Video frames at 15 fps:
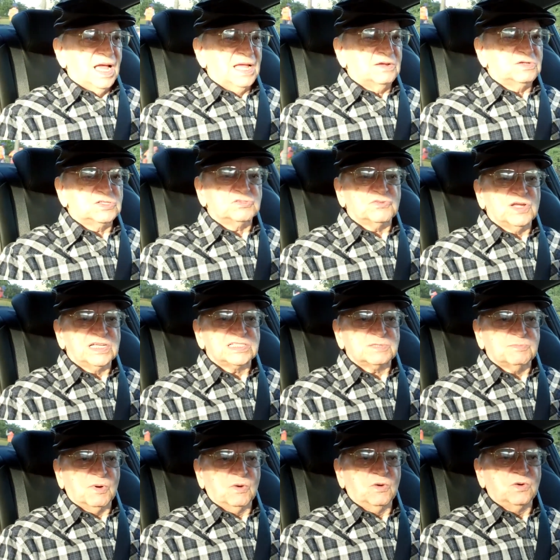I could
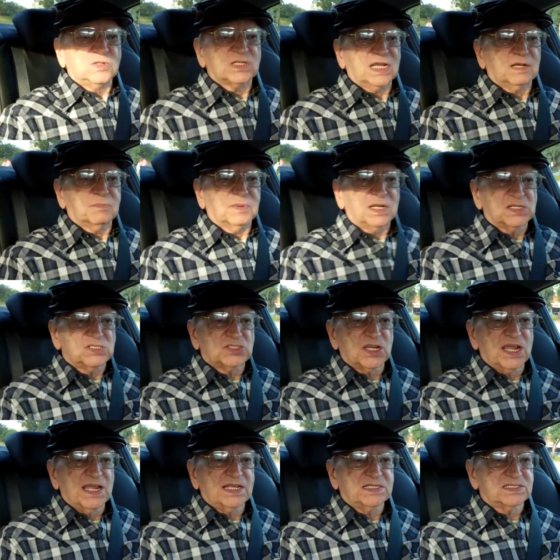transpose. I could play
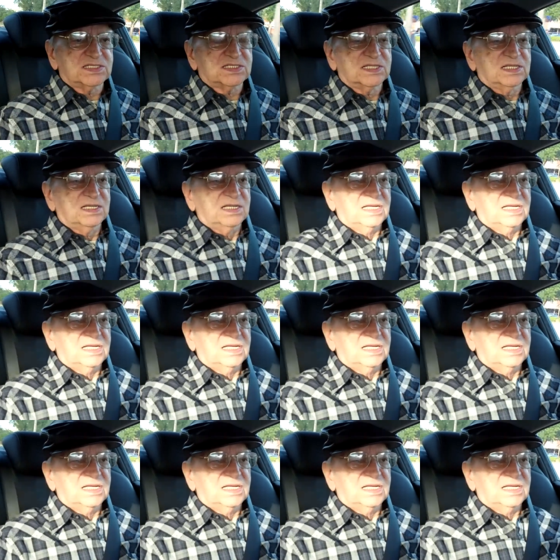jazz.